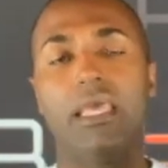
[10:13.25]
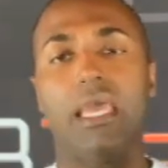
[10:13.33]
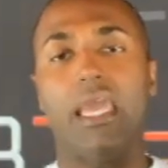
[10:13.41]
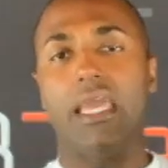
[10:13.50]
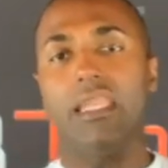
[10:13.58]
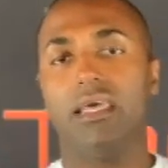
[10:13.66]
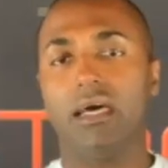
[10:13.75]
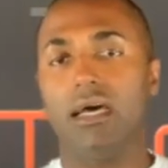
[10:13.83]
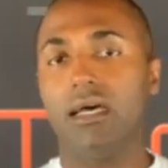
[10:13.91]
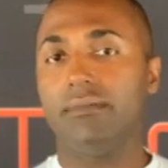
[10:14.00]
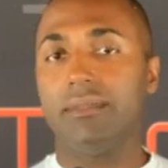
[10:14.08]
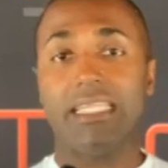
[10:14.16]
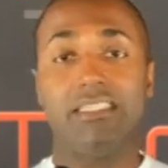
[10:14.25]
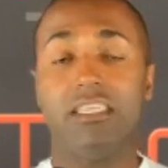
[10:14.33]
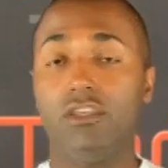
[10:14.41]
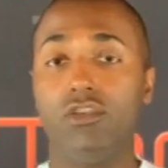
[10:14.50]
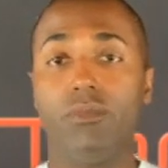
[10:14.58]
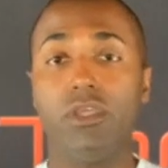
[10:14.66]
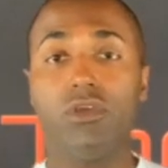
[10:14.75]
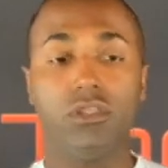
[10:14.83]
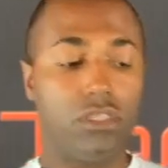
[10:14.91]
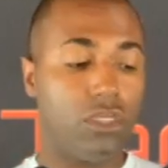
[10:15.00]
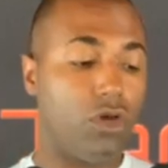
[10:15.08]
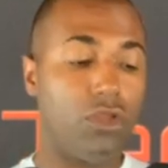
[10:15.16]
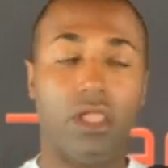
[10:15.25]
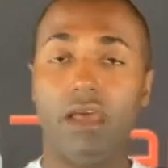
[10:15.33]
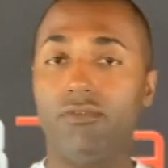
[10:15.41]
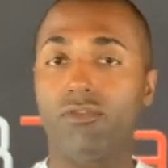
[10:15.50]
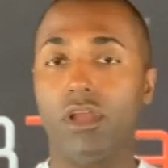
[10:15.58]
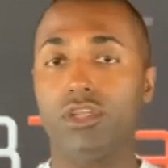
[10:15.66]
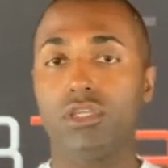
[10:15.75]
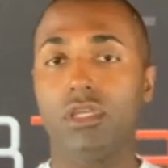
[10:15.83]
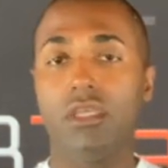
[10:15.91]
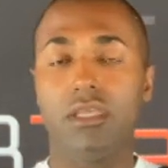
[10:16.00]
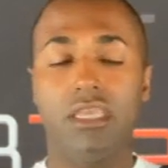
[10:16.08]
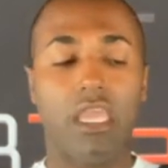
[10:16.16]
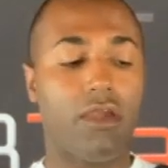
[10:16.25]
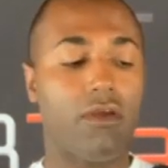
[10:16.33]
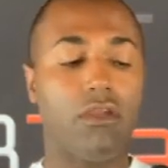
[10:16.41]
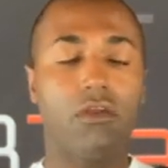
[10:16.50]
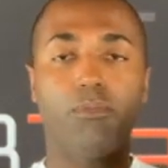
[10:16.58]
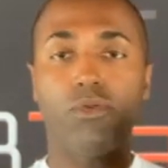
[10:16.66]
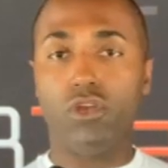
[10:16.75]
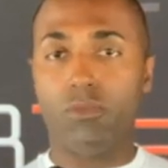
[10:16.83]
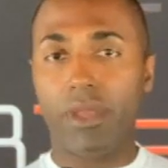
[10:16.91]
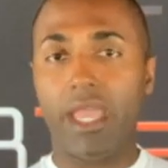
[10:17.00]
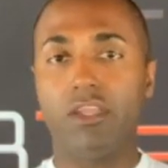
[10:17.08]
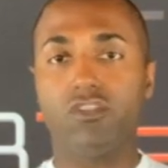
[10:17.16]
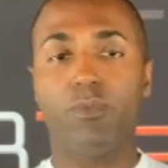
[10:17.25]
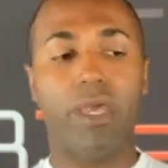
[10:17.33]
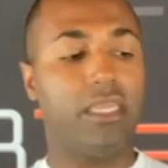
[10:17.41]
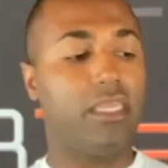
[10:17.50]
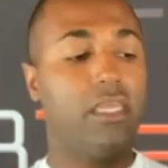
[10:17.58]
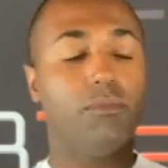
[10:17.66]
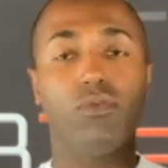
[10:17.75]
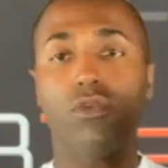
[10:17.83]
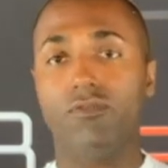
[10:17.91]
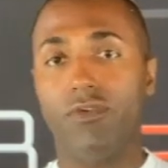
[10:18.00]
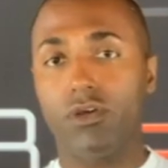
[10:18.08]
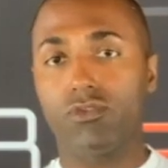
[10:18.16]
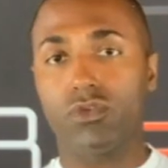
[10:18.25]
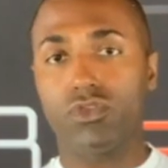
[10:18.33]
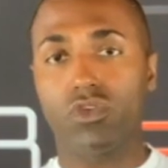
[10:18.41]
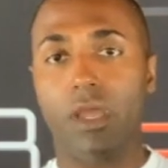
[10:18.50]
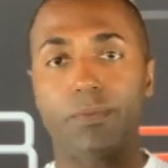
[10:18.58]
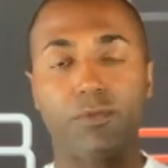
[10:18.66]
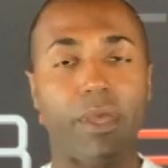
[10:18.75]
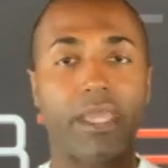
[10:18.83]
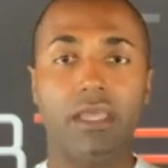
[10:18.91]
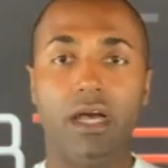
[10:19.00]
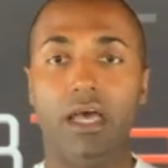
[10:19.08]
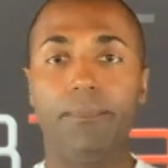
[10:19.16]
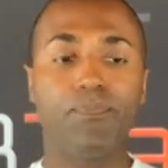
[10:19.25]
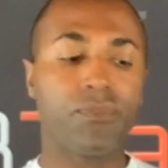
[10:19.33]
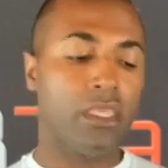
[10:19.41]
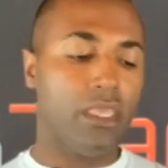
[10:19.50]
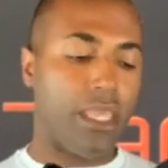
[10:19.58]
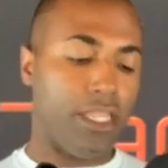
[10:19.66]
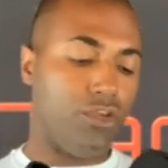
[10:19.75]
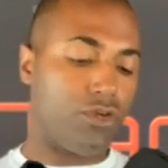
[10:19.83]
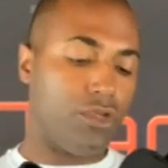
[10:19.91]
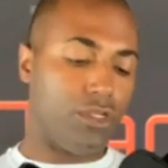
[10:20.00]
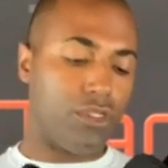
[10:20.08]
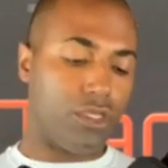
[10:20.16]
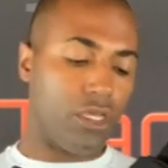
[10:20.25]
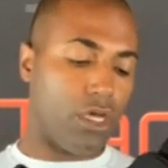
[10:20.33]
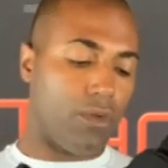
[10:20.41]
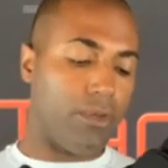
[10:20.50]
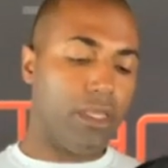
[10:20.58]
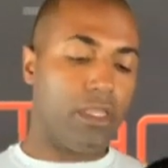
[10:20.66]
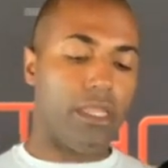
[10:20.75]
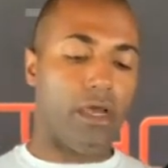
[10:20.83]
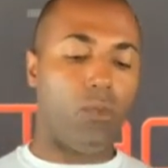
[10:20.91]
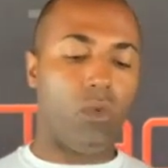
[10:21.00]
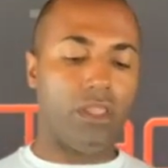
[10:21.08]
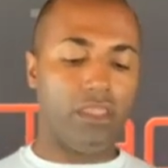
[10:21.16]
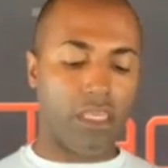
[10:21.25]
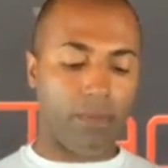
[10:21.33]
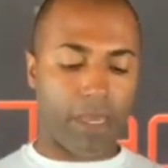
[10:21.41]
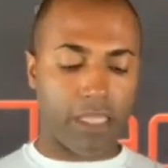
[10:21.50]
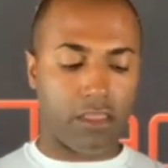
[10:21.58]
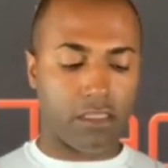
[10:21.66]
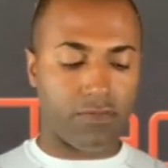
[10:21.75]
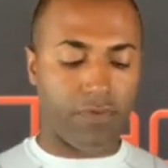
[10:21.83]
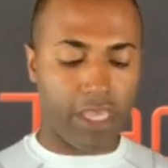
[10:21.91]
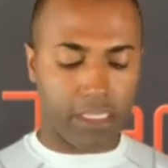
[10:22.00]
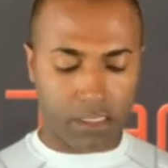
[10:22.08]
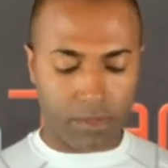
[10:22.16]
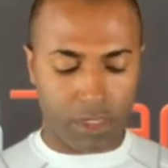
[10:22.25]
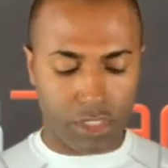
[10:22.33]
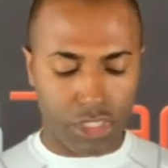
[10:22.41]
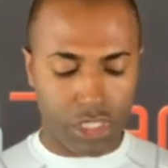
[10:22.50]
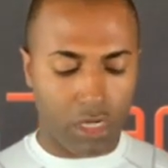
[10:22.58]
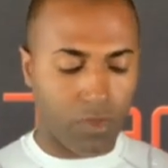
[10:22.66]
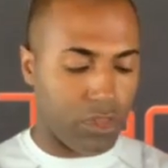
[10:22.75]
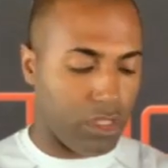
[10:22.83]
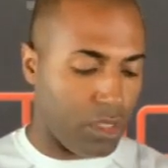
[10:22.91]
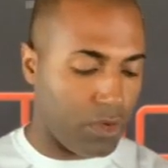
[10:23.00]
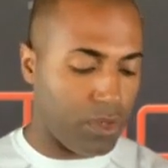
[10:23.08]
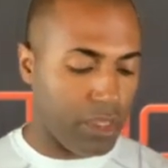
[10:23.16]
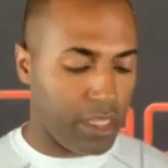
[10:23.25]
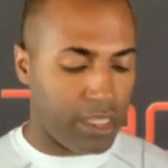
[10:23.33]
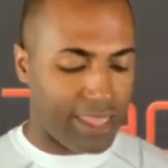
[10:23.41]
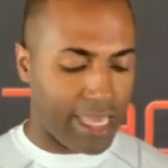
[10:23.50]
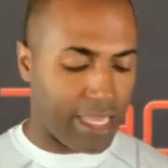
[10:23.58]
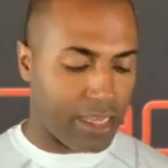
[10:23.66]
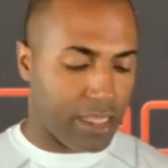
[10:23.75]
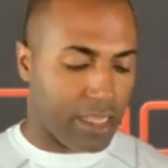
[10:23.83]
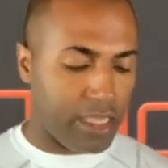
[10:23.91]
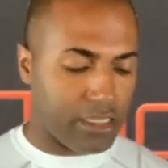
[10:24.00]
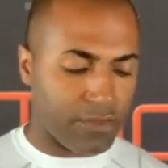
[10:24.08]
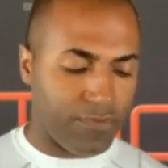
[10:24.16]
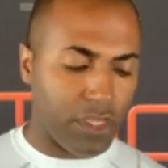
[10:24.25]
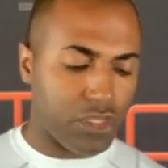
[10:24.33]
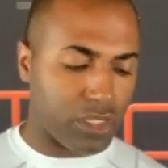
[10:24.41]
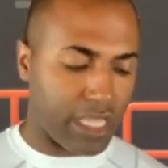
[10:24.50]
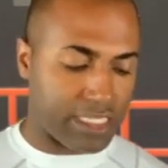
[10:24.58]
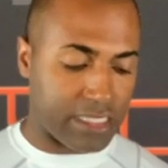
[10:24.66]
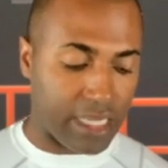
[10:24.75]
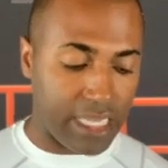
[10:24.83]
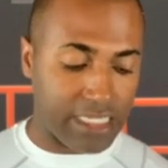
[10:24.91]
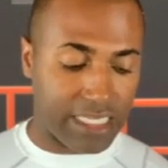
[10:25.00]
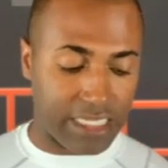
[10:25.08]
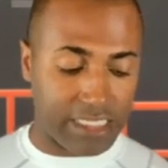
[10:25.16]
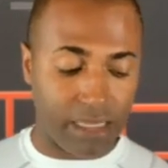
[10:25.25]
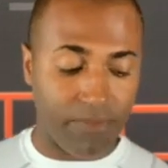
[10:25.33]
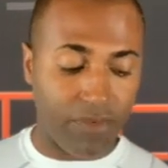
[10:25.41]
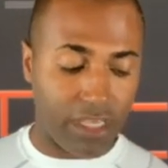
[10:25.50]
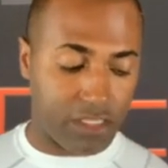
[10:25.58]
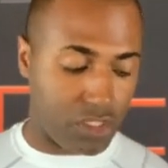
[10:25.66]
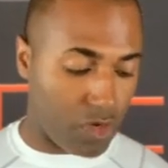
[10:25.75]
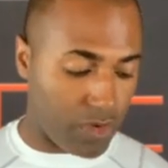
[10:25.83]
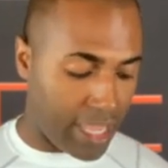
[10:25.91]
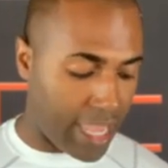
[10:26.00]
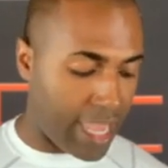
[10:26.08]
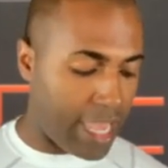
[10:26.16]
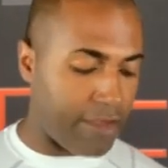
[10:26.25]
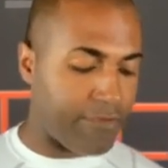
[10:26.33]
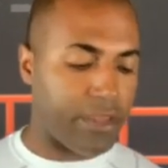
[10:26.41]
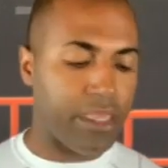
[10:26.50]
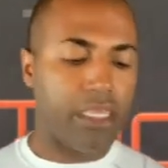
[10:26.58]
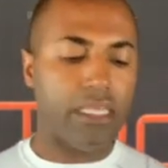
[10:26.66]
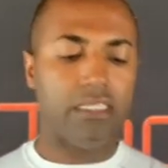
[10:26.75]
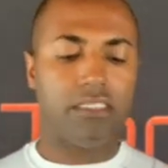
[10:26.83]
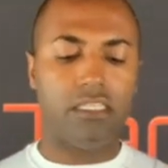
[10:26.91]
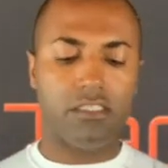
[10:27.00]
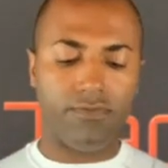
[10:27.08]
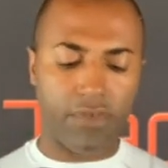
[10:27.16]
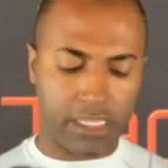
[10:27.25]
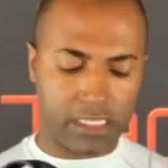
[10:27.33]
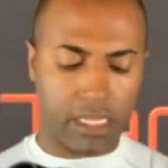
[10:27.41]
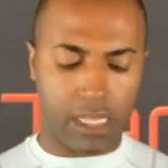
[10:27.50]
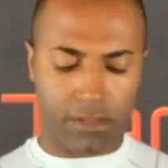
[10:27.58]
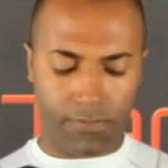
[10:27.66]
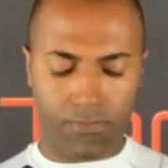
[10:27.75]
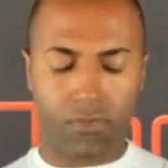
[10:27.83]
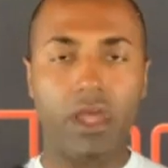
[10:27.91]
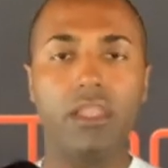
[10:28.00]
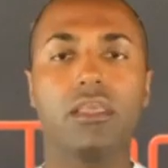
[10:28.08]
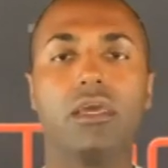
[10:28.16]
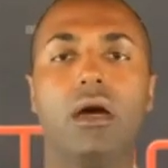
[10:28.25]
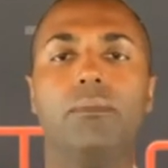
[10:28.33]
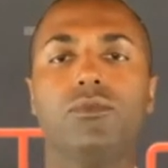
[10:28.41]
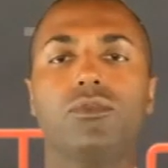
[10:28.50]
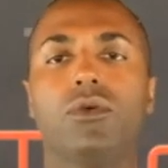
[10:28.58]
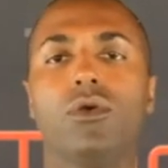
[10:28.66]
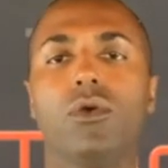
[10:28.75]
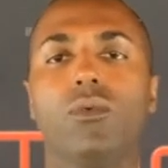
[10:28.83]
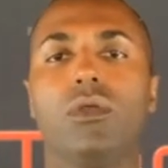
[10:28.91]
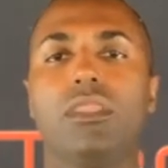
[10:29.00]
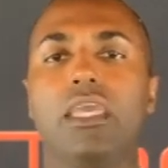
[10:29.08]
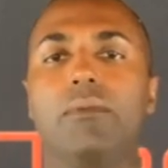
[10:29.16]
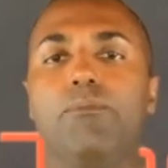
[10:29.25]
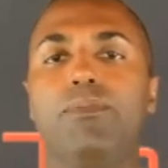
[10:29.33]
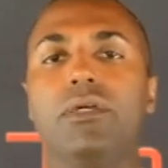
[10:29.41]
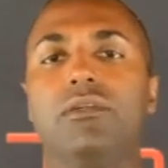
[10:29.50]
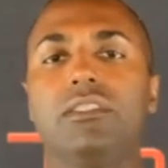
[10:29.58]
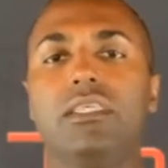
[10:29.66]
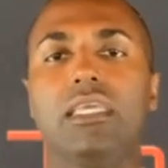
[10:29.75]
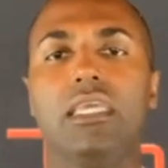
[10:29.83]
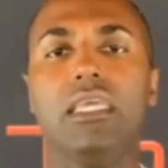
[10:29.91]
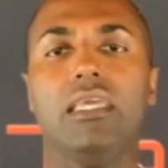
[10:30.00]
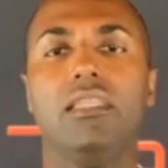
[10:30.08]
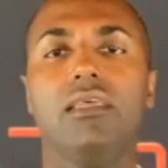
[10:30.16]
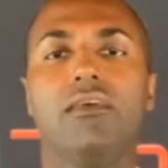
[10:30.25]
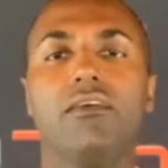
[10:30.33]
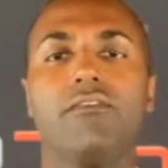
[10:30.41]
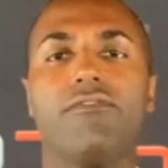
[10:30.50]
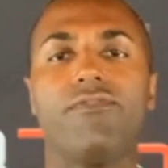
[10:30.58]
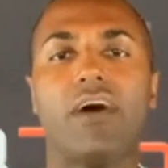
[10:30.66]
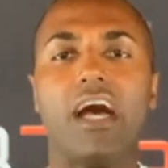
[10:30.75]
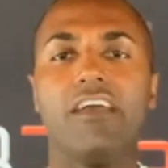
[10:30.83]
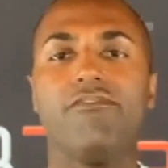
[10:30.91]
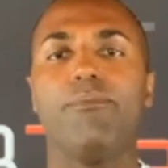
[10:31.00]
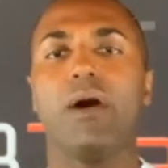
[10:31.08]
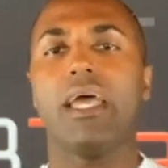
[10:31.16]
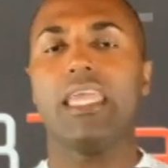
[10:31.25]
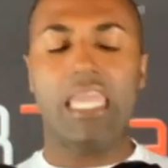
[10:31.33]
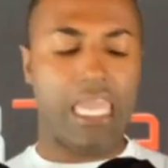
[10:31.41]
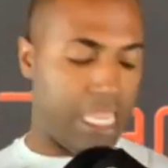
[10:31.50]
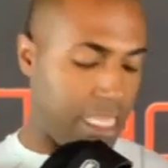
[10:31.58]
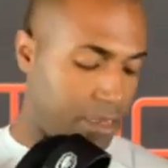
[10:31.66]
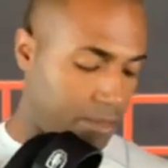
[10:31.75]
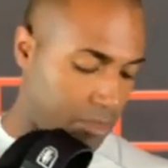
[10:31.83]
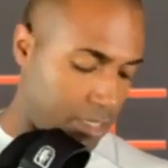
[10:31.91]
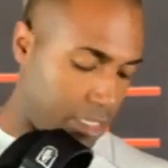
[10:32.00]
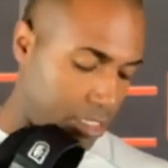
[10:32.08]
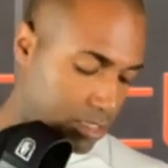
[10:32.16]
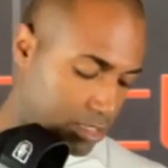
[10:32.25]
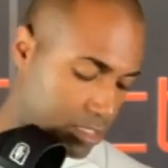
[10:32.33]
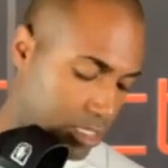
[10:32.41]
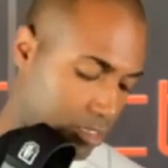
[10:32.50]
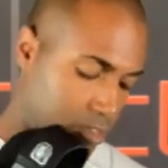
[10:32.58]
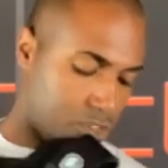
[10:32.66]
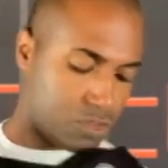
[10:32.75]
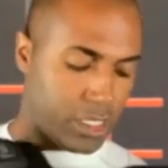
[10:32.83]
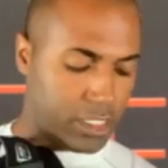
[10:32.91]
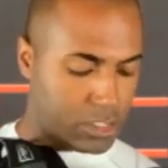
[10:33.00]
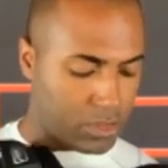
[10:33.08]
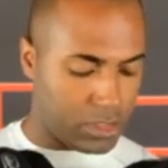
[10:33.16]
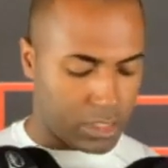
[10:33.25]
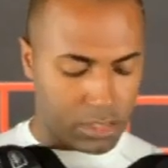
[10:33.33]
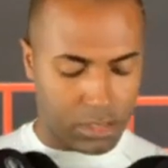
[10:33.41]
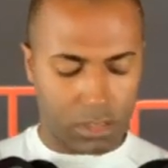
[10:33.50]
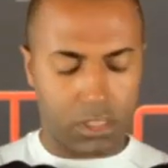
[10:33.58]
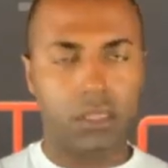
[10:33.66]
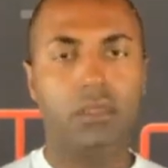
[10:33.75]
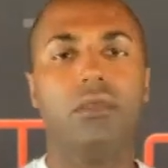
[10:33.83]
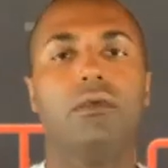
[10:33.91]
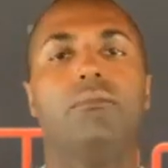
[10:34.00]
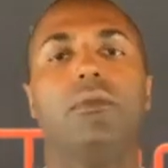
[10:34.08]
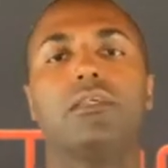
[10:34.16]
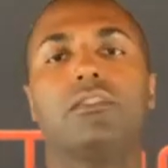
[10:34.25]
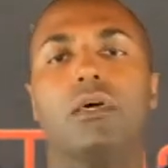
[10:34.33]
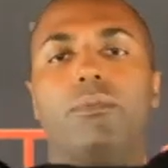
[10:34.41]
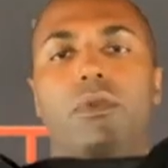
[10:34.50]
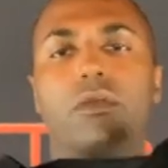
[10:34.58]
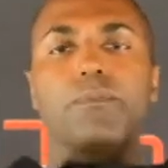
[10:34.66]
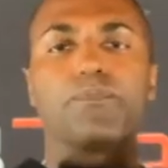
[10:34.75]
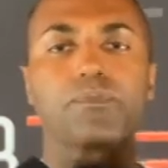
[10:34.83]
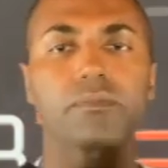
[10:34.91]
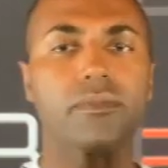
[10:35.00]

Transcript: and uh, that's it. You'll be good to go. You'll have fresh carrier, put your panels back in, put your Velcro straps back on, and you're good to go. Now, one thing about this vest I'm gonna share with you that is a feature that's nice that some vests don't have is this vest on the front comes with a built-in five by eight. I'm gonna get this thing straight so it doesn't look messed up here.